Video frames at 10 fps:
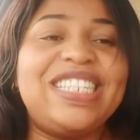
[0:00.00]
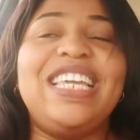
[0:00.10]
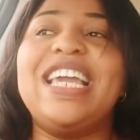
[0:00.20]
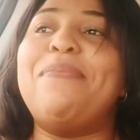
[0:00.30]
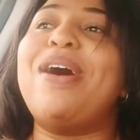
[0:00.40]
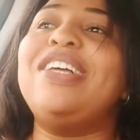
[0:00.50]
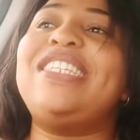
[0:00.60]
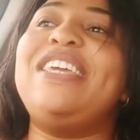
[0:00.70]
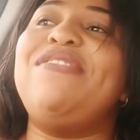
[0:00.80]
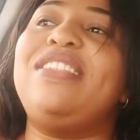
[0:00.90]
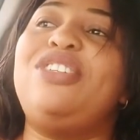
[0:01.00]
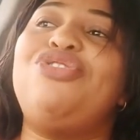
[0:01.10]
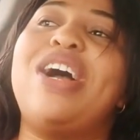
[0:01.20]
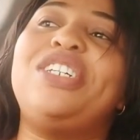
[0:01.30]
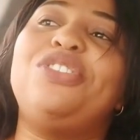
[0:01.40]
See, about TV
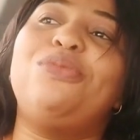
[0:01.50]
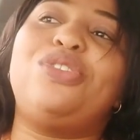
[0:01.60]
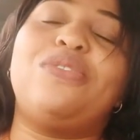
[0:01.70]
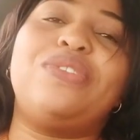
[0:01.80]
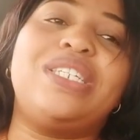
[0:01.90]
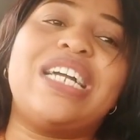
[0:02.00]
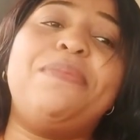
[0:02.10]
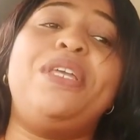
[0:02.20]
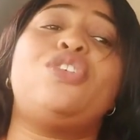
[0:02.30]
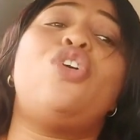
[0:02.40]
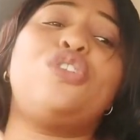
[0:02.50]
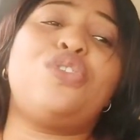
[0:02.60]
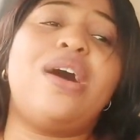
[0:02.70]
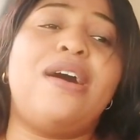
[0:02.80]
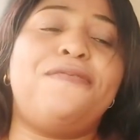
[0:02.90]
distraction, most of the time, it's
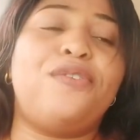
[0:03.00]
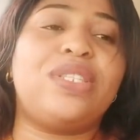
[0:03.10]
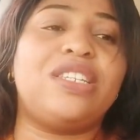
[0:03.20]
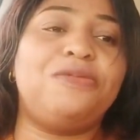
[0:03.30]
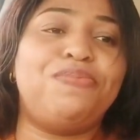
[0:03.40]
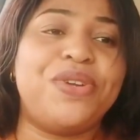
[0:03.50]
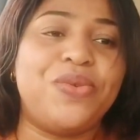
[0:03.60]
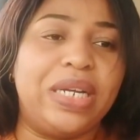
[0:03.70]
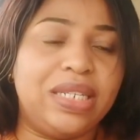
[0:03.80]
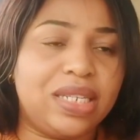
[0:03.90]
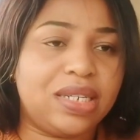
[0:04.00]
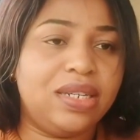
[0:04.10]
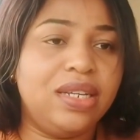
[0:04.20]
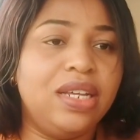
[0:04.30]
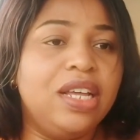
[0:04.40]
also our fault as parents.
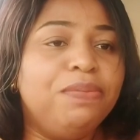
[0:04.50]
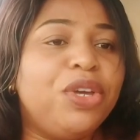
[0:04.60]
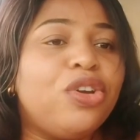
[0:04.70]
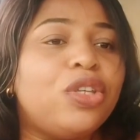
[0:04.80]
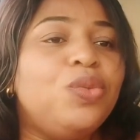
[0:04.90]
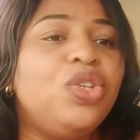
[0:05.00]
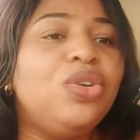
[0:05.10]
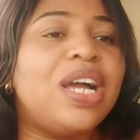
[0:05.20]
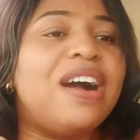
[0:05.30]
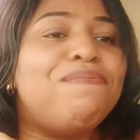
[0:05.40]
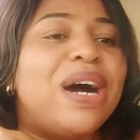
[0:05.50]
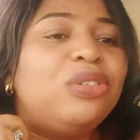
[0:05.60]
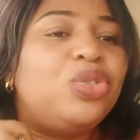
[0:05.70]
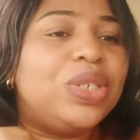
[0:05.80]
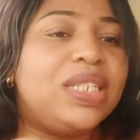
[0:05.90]
Because we don't have
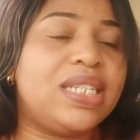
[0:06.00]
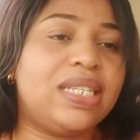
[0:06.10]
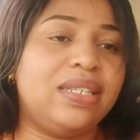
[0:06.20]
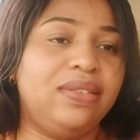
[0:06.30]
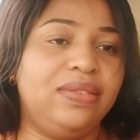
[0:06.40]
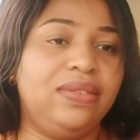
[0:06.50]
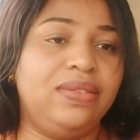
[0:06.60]
boundaries.